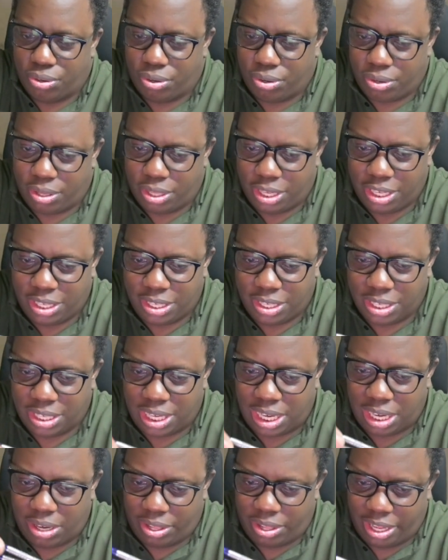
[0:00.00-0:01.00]
this is
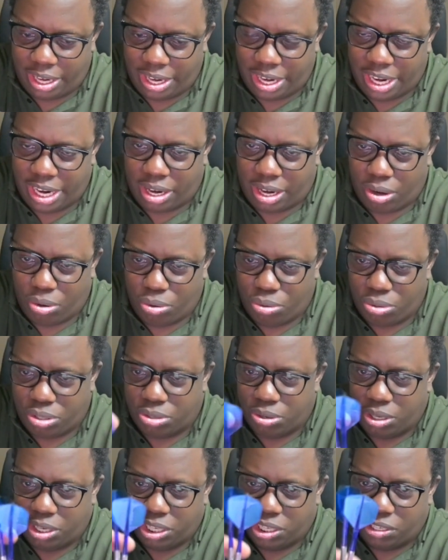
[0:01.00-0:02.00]
how the dart
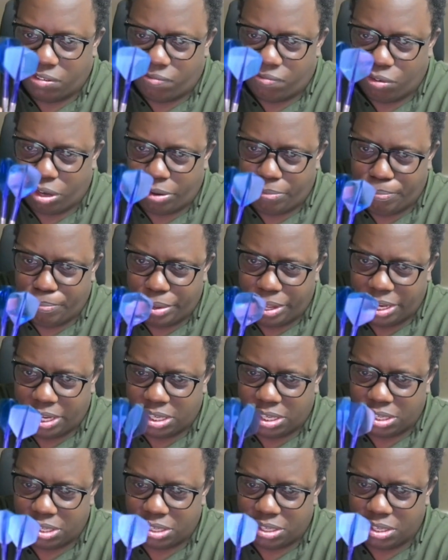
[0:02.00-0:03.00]
looks when it's fully
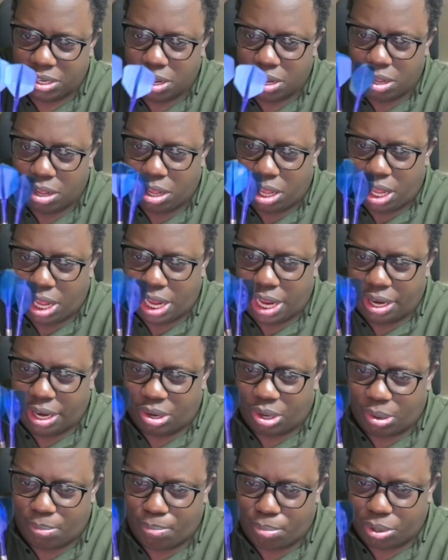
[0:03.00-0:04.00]
built
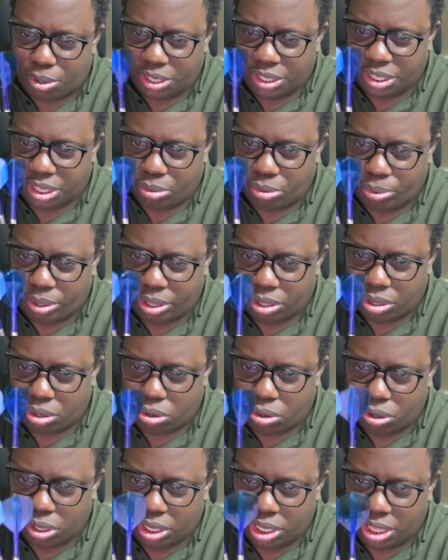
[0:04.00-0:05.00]
and repointed with
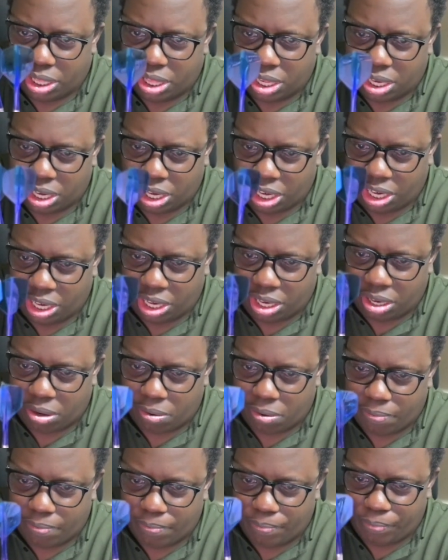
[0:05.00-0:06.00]
all the 3
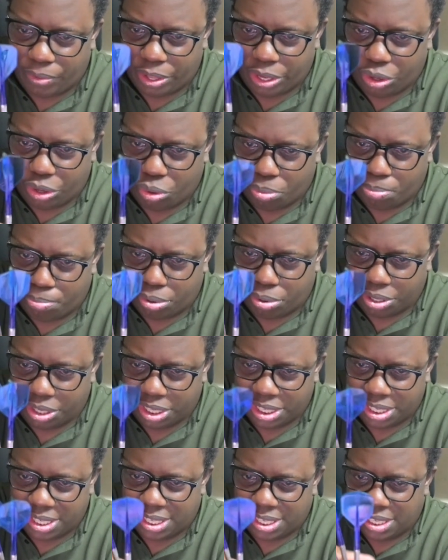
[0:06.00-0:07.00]
new
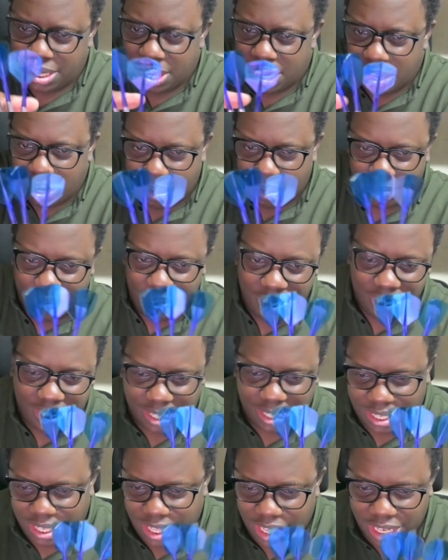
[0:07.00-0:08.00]
points. This
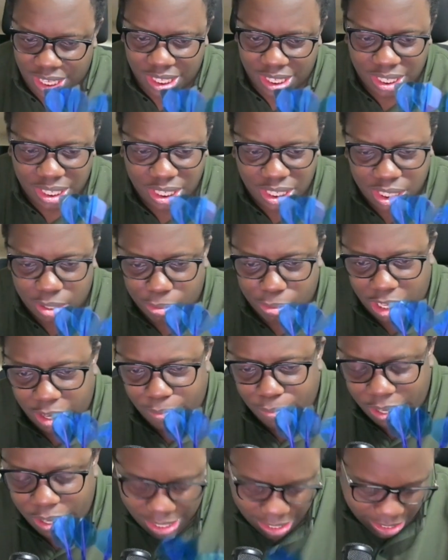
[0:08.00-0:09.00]
is
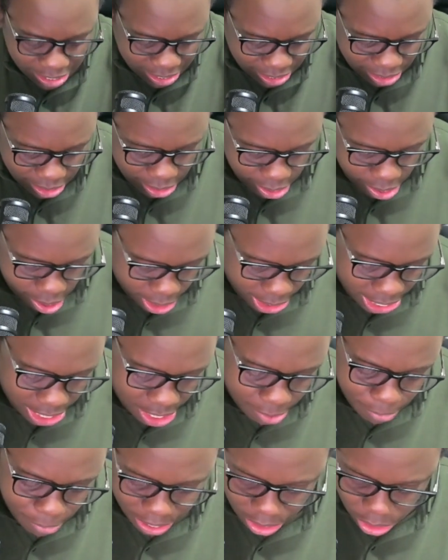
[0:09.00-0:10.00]
36mm.
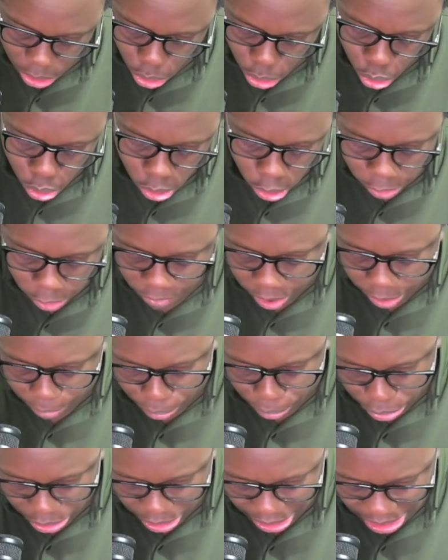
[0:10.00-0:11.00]
Caliban do offer
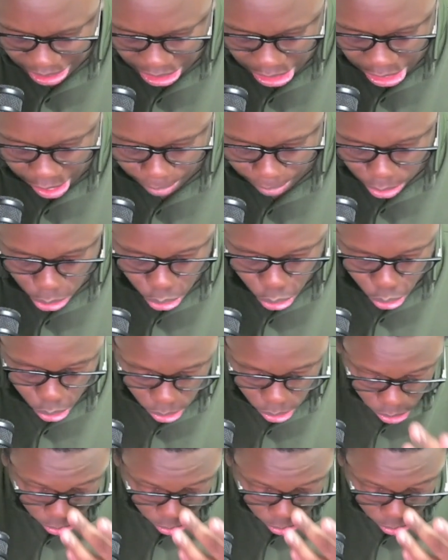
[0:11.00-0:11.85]
points up to